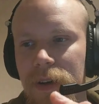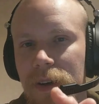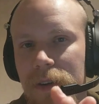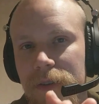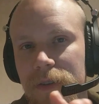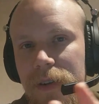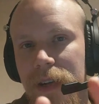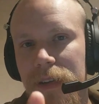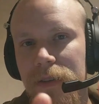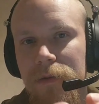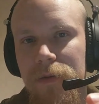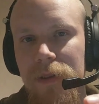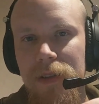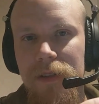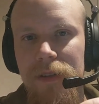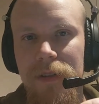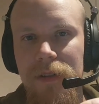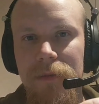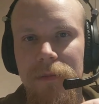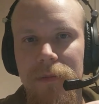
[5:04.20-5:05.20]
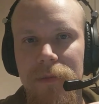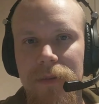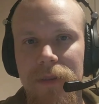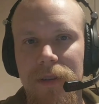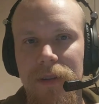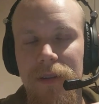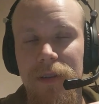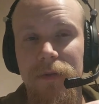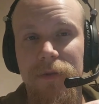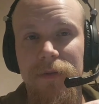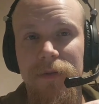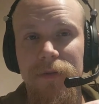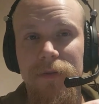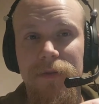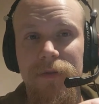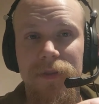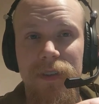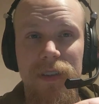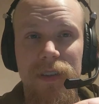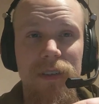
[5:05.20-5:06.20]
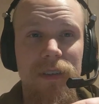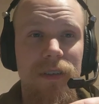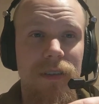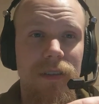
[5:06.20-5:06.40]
that question, but I think